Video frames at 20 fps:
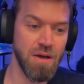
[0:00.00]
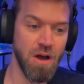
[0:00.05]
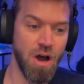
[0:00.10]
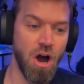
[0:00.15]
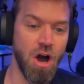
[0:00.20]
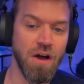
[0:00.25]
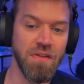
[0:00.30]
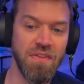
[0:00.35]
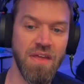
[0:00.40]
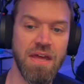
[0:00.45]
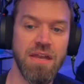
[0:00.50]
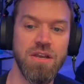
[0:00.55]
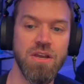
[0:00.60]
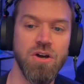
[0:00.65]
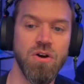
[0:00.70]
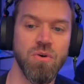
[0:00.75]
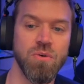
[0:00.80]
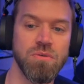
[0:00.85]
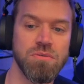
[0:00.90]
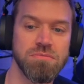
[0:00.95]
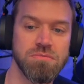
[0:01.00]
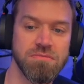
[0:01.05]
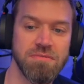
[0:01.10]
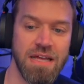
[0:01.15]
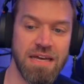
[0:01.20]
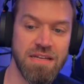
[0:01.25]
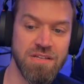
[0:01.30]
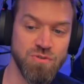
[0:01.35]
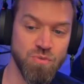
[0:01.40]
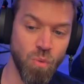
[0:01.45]
on that note,
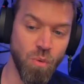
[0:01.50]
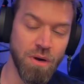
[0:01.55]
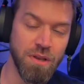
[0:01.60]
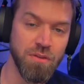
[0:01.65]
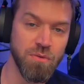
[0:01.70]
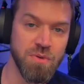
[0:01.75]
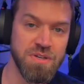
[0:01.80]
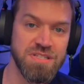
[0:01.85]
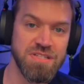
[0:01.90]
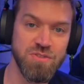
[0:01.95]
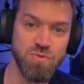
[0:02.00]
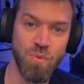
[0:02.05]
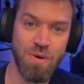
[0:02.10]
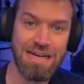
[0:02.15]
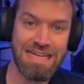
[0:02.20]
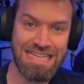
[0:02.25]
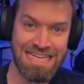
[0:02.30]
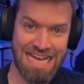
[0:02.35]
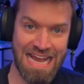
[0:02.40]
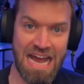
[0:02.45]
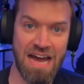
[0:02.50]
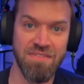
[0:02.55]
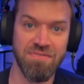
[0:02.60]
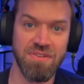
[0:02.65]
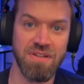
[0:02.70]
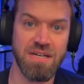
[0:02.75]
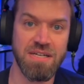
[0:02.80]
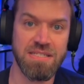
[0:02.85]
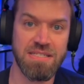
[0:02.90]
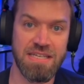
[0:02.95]
that is one of the reasons why Cav
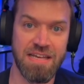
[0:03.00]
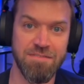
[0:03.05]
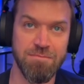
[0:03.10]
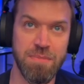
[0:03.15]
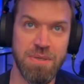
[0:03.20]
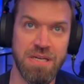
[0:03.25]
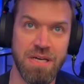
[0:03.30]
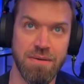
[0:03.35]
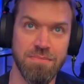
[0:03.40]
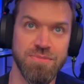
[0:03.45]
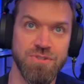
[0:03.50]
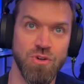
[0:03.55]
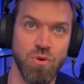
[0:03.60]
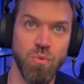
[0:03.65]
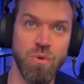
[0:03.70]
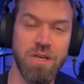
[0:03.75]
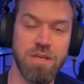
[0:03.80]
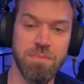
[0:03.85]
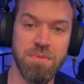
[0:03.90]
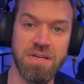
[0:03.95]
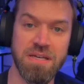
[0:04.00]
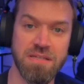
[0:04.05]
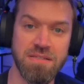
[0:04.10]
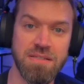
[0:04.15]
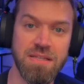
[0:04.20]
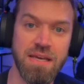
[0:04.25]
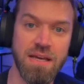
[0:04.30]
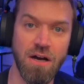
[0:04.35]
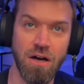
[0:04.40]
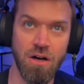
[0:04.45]
lines have become so weak, because
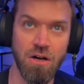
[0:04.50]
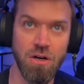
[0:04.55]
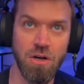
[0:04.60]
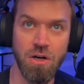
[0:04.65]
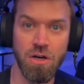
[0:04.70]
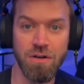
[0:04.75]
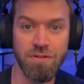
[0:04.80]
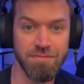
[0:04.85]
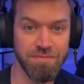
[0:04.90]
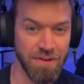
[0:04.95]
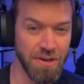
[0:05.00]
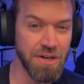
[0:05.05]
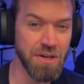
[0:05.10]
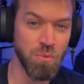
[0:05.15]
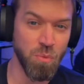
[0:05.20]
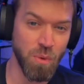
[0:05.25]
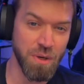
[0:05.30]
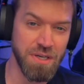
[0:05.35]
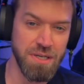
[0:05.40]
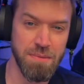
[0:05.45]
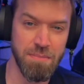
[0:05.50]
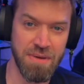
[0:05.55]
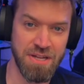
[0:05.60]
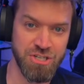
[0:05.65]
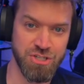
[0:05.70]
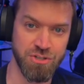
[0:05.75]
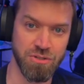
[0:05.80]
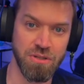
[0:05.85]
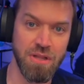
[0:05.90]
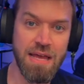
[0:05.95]
they are very
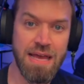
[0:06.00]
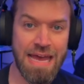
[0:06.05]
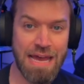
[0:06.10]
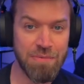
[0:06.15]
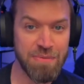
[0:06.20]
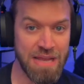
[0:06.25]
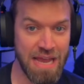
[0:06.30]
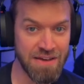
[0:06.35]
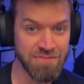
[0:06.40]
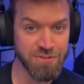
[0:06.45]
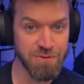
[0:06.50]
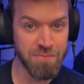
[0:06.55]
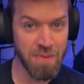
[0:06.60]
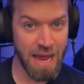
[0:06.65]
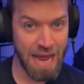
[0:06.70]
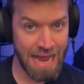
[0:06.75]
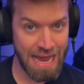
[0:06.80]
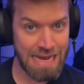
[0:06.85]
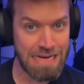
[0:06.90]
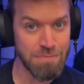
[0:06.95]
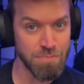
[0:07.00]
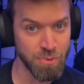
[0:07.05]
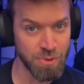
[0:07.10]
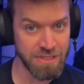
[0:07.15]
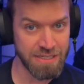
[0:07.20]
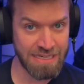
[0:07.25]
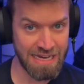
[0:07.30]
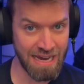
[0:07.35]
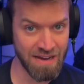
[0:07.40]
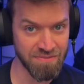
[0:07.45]
one-dimensional. And we have some
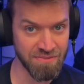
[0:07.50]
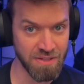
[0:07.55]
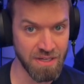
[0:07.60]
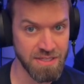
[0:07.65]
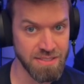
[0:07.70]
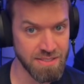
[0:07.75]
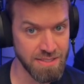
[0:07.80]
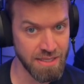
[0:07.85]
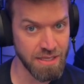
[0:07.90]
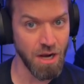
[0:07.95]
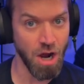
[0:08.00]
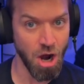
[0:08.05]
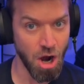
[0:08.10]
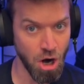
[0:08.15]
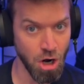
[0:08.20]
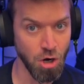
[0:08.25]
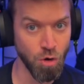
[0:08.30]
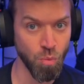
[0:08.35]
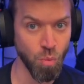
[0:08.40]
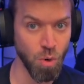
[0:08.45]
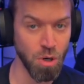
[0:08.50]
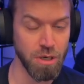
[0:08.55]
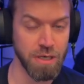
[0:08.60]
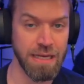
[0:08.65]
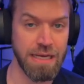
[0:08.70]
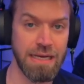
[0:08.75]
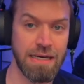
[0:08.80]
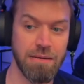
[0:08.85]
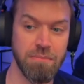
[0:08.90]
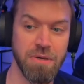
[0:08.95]
hybrid Cav lines that are
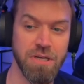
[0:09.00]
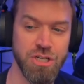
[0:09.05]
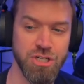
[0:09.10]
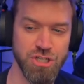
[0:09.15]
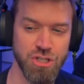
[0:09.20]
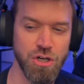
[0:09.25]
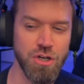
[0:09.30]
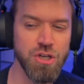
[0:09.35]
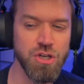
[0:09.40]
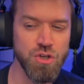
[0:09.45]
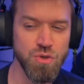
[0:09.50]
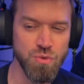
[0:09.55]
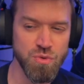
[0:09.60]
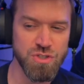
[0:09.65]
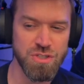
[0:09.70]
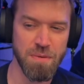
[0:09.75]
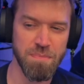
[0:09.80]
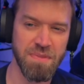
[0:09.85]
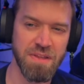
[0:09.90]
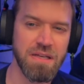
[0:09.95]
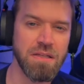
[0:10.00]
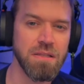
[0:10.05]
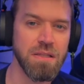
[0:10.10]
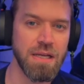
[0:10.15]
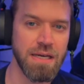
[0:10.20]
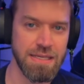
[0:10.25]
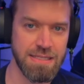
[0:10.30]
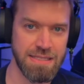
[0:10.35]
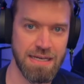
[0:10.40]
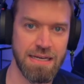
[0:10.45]
working, and I'm going to show you something
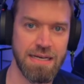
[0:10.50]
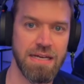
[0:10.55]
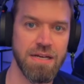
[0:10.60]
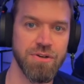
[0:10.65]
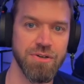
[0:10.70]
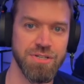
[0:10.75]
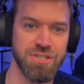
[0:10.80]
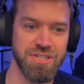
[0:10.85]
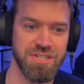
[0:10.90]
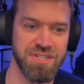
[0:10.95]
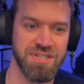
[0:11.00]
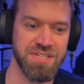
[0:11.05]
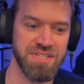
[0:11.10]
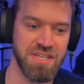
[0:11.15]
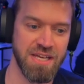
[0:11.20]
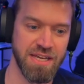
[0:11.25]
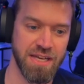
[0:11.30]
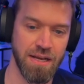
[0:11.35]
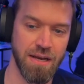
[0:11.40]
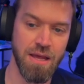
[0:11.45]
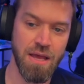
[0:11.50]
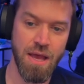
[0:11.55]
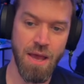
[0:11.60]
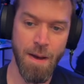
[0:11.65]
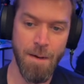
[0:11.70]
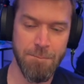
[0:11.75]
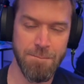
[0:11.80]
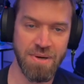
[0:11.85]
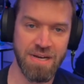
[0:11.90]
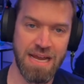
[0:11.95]
like that here in just a second.
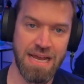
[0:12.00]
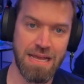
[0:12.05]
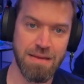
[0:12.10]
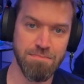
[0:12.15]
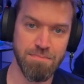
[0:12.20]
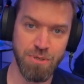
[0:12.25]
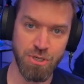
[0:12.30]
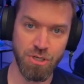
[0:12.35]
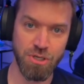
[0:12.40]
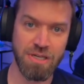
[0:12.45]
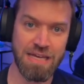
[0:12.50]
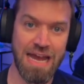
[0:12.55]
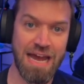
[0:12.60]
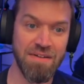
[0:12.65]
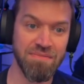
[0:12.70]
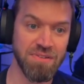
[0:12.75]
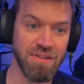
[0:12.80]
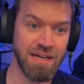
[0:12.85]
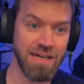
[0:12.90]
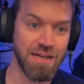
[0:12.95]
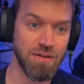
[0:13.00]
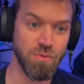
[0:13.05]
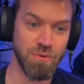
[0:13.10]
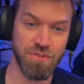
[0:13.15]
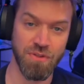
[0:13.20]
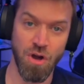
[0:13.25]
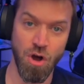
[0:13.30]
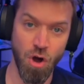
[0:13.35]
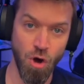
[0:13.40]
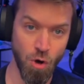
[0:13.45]
But a pure Cav line
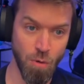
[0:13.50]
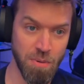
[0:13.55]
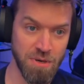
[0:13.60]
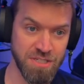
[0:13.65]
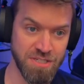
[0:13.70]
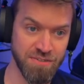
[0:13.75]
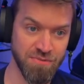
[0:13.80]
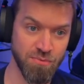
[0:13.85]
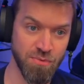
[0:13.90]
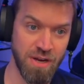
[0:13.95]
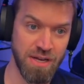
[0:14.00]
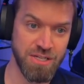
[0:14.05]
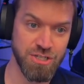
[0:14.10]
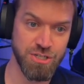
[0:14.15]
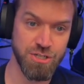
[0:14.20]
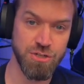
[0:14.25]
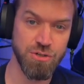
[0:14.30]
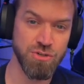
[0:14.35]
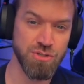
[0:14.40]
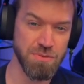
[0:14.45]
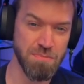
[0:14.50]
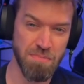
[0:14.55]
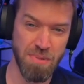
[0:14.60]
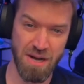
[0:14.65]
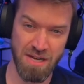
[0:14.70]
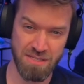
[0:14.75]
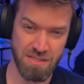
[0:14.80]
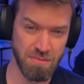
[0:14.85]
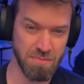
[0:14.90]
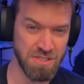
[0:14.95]
with a whole bunch of ranged nukes and
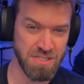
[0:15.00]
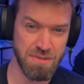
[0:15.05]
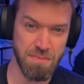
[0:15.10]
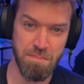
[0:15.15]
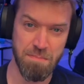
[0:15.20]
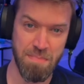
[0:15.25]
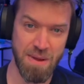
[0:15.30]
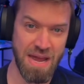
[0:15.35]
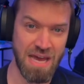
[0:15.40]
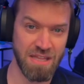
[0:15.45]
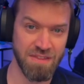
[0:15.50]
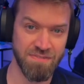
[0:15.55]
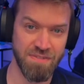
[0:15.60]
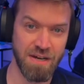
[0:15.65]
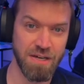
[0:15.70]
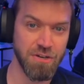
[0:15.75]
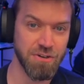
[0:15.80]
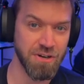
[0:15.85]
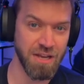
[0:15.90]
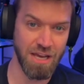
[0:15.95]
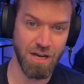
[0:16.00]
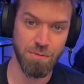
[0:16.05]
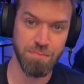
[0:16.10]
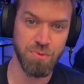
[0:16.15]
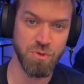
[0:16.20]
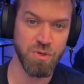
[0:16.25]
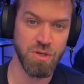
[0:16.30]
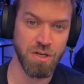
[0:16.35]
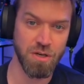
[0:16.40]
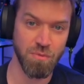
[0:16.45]
possibly some Pathfinder to
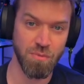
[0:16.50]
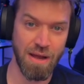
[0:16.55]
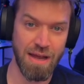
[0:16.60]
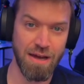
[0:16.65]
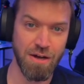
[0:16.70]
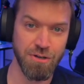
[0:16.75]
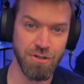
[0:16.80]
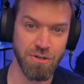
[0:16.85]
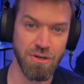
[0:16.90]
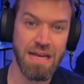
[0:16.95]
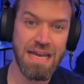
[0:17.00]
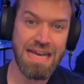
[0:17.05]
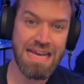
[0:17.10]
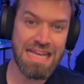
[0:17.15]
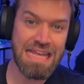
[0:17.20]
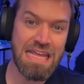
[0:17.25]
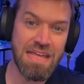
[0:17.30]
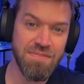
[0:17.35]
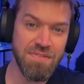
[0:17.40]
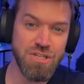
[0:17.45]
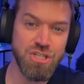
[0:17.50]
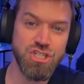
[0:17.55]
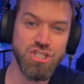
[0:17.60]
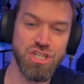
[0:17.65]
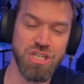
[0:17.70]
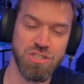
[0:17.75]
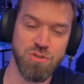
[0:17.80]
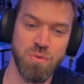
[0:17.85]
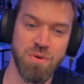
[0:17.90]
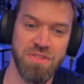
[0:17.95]
help you get around, or even
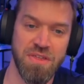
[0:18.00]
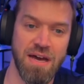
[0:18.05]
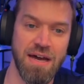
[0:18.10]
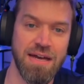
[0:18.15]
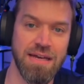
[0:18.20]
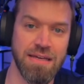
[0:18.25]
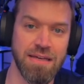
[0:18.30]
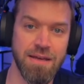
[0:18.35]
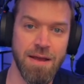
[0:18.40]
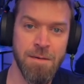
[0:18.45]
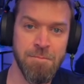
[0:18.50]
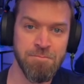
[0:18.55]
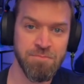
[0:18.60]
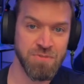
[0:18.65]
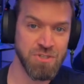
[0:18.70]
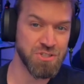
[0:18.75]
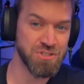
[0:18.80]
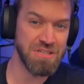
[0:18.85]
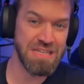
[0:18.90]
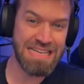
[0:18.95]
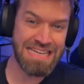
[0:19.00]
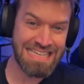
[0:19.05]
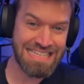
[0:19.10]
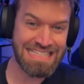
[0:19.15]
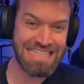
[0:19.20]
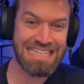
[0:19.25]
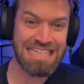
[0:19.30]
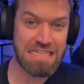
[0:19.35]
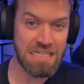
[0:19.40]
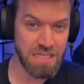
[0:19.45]
just with Ike, just
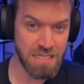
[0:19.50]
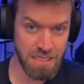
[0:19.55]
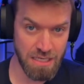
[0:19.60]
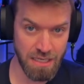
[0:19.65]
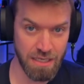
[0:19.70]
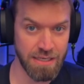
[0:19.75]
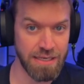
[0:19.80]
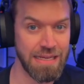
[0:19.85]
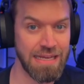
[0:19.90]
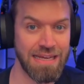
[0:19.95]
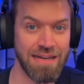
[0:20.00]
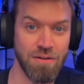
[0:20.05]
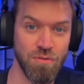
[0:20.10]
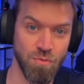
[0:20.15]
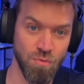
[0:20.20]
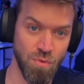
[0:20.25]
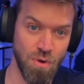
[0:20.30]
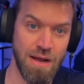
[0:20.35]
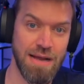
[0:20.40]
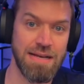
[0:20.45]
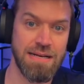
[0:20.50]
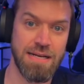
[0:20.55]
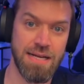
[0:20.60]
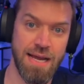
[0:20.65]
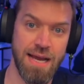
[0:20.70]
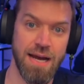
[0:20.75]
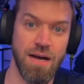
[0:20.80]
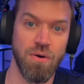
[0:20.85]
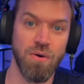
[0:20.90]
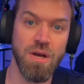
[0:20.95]
isn't cutting it right
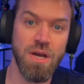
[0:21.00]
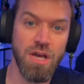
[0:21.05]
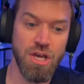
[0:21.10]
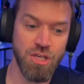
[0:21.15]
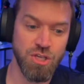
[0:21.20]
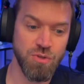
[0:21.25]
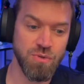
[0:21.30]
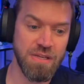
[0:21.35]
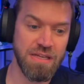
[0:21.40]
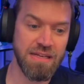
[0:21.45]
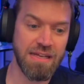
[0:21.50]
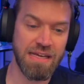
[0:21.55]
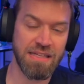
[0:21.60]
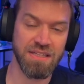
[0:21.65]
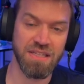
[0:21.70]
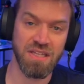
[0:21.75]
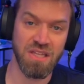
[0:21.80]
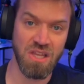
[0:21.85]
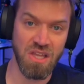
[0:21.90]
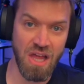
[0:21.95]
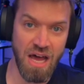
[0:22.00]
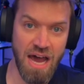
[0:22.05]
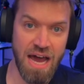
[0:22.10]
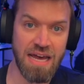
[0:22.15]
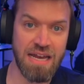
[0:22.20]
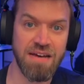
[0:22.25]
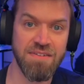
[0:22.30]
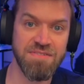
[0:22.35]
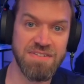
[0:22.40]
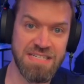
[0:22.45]
now. You need a
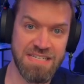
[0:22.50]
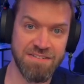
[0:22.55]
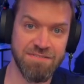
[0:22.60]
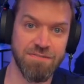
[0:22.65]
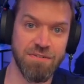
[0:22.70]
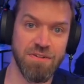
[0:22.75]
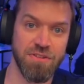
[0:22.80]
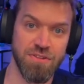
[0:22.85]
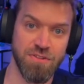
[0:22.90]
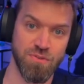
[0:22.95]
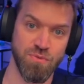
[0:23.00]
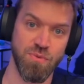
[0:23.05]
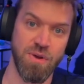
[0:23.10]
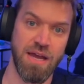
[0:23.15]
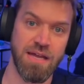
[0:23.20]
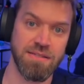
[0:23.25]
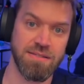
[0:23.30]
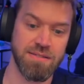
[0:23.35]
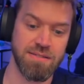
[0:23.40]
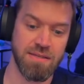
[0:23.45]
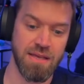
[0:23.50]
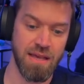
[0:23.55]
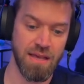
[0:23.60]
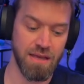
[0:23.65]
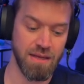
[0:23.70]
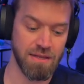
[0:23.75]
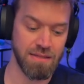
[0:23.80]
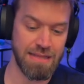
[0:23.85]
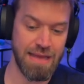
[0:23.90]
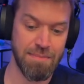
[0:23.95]
lot of different threats,
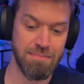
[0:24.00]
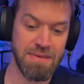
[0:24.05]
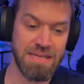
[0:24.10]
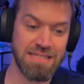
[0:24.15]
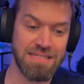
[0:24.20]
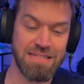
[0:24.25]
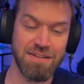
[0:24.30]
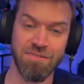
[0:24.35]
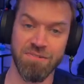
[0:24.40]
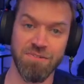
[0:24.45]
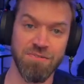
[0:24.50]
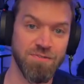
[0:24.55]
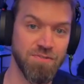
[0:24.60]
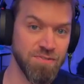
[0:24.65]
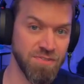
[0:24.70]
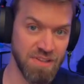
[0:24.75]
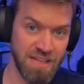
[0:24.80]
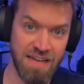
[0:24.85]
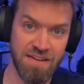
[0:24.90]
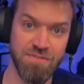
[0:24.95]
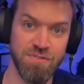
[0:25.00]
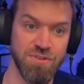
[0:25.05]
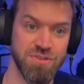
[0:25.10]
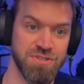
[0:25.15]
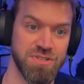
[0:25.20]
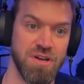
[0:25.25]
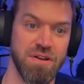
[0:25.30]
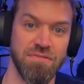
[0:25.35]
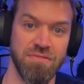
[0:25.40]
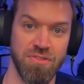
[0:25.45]
and that means different
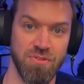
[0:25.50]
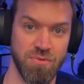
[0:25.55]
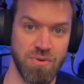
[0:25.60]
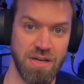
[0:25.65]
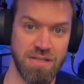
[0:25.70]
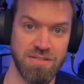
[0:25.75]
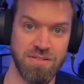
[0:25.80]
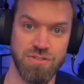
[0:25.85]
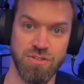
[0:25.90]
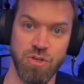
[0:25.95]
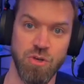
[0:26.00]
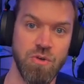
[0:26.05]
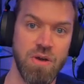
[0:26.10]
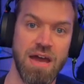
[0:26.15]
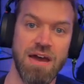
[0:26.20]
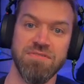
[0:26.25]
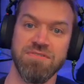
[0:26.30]
flavors of threats. So you have